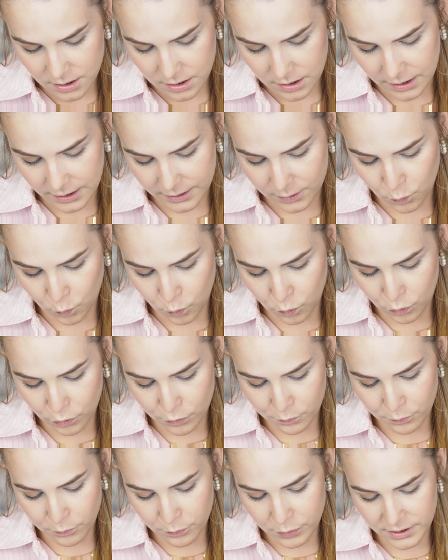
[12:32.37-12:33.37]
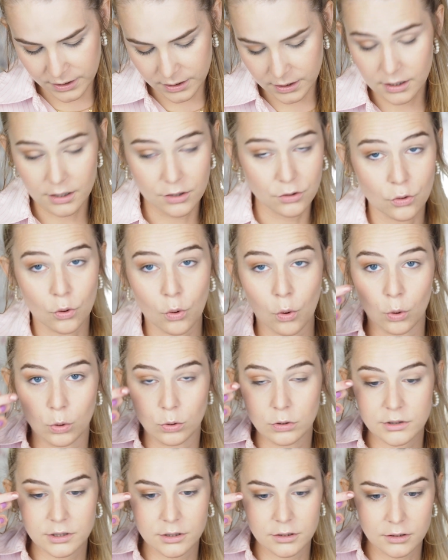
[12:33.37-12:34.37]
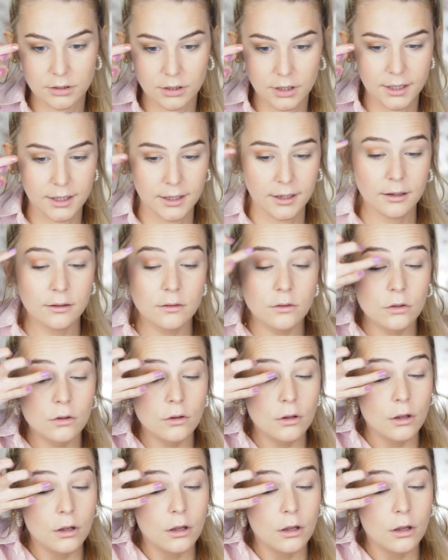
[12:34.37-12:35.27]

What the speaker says: like warm pink and gold in it.